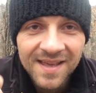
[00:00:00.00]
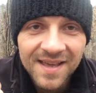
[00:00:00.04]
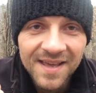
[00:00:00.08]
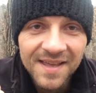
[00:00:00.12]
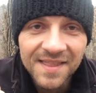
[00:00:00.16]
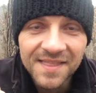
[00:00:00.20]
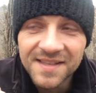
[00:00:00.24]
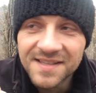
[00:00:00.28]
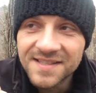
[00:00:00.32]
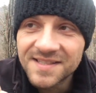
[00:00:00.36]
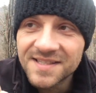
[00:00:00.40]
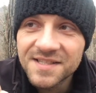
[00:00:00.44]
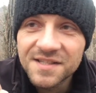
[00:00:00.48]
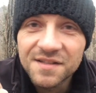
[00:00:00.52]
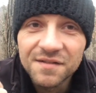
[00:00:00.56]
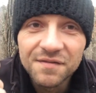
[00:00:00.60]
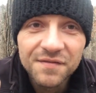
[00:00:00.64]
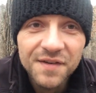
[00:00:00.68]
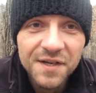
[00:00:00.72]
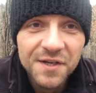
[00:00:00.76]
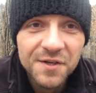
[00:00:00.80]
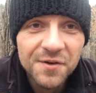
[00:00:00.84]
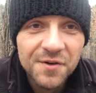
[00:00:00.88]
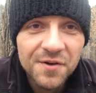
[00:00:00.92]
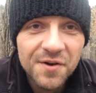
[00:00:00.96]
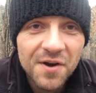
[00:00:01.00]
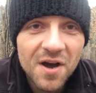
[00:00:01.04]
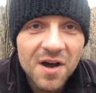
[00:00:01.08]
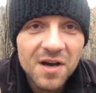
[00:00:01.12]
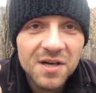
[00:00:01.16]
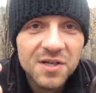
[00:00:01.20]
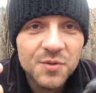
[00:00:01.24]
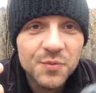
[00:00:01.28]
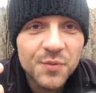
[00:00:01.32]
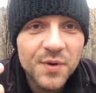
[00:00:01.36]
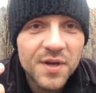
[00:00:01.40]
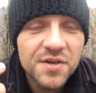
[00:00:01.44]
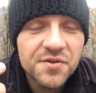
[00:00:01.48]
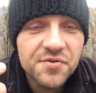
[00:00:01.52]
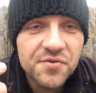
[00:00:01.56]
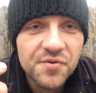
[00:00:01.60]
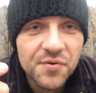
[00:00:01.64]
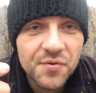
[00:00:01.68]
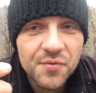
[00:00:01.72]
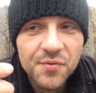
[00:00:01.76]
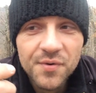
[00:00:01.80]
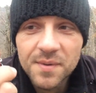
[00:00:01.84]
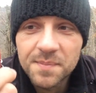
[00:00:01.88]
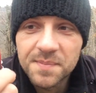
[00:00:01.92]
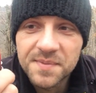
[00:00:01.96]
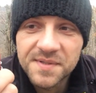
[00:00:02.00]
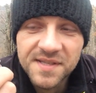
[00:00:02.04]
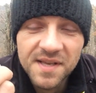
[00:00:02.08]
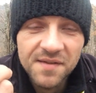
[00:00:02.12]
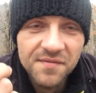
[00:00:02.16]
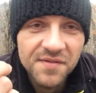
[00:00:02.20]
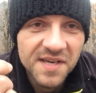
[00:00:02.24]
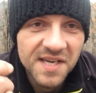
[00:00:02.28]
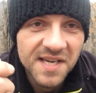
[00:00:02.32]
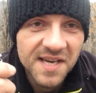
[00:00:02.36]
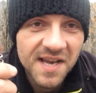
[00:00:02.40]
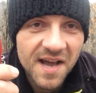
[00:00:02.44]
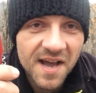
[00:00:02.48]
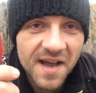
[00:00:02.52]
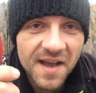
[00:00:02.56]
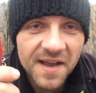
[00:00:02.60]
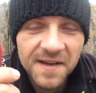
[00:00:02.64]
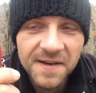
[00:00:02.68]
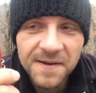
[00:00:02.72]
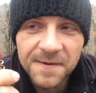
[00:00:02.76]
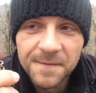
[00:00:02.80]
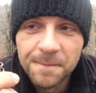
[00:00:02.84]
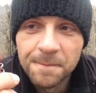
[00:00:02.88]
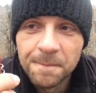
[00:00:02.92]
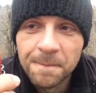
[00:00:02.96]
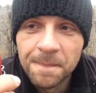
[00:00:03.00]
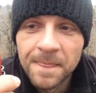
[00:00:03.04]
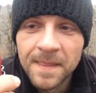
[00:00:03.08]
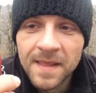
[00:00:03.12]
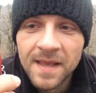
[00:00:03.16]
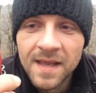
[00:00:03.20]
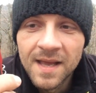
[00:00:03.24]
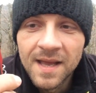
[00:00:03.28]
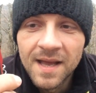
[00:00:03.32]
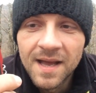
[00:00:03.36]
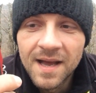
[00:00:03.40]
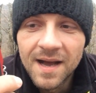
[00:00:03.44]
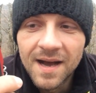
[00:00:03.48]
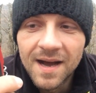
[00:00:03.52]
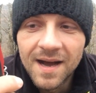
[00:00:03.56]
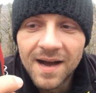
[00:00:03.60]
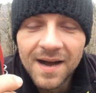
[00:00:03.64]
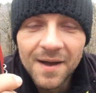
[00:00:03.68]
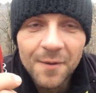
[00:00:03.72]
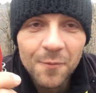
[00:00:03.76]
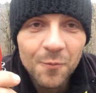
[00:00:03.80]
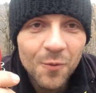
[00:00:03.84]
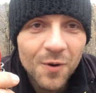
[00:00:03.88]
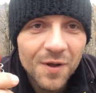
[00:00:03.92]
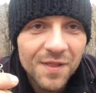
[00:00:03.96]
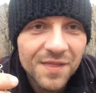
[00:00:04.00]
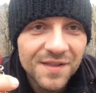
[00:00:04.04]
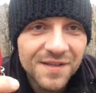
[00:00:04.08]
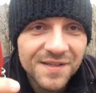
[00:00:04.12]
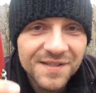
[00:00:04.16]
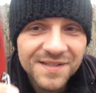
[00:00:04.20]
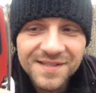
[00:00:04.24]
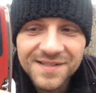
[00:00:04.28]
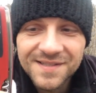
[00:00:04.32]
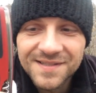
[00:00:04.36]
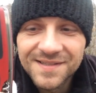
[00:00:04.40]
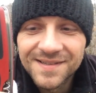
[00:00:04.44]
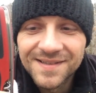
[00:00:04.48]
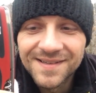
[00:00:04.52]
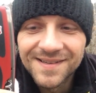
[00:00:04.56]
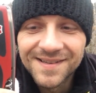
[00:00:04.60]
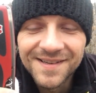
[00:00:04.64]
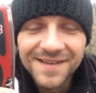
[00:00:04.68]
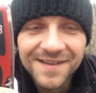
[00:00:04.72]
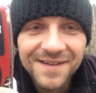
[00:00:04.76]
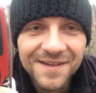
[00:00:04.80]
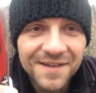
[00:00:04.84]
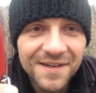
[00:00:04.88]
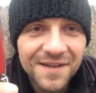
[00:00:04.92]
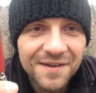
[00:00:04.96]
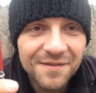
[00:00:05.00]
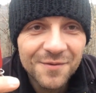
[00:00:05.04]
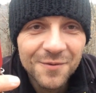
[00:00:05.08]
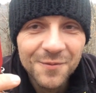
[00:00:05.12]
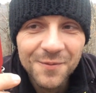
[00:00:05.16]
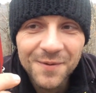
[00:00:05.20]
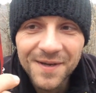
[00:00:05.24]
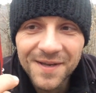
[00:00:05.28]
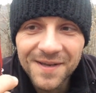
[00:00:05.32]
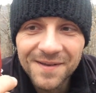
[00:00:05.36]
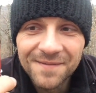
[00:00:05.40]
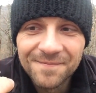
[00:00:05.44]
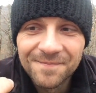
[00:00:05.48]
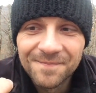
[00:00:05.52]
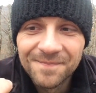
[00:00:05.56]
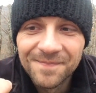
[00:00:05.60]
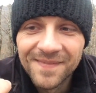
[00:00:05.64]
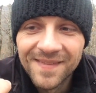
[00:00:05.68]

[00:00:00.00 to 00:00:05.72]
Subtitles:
And this is the Victorinox Ranger Grip 79. I won this in a giveaway.